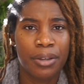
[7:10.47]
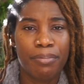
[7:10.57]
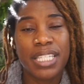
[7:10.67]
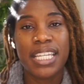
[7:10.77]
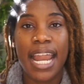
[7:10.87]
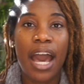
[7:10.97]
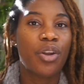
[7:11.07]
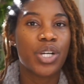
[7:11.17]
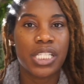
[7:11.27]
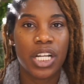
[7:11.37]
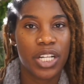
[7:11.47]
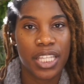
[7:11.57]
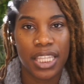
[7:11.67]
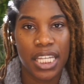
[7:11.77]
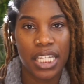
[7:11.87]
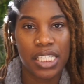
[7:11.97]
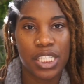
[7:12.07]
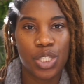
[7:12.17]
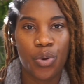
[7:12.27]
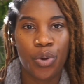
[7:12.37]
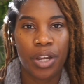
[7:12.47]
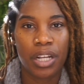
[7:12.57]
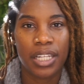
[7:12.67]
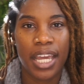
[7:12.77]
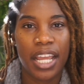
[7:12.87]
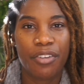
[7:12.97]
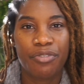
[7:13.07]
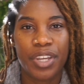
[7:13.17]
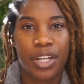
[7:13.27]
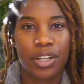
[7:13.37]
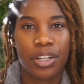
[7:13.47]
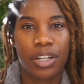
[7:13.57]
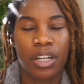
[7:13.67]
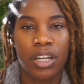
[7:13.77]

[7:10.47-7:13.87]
missing out on certain things, or letting fear